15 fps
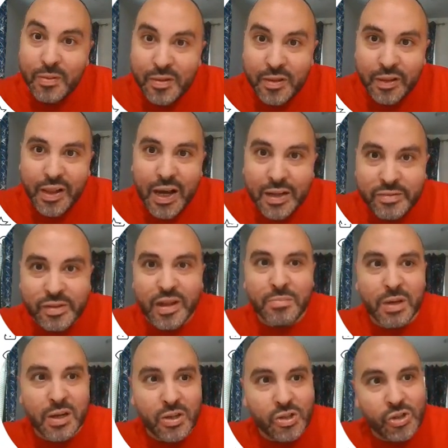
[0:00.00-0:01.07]
The last thing I'm
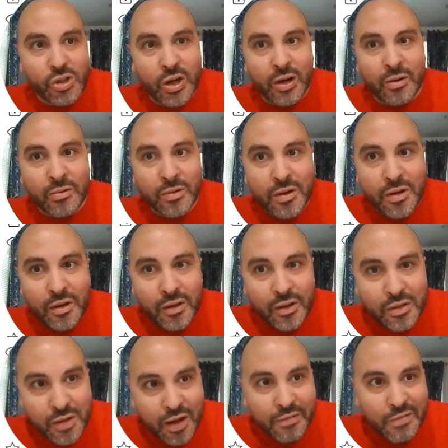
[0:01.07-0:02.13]
going to show,
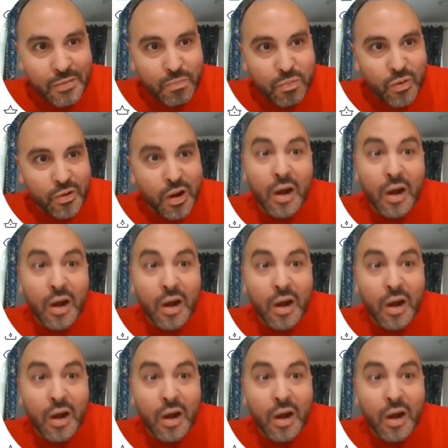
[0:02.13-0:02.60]
it's kind of important.